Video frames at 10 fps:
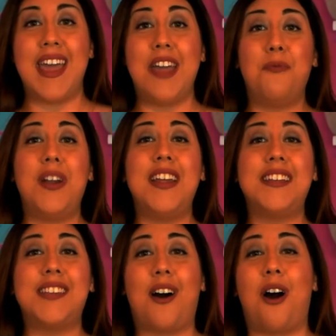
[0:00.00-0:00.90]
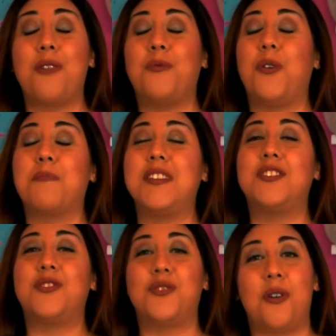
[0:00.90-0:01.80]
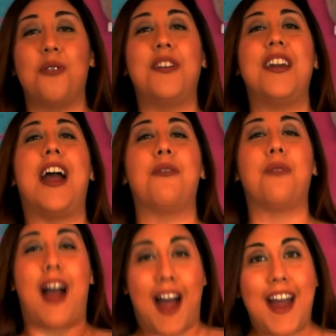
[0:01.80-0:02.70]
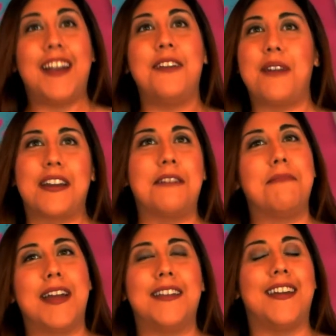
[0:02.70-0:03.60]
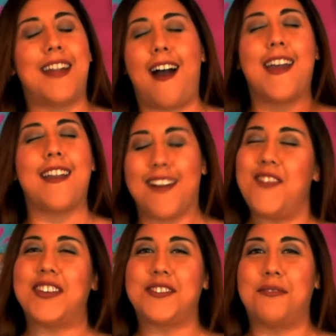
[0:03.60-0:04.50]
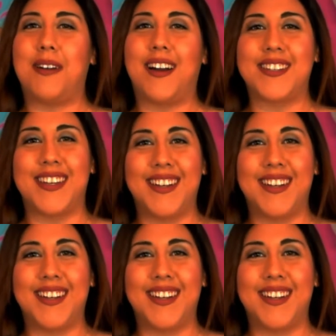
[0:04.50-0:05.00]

It really is a heartwarming story. I highly recommend it. I love it so much.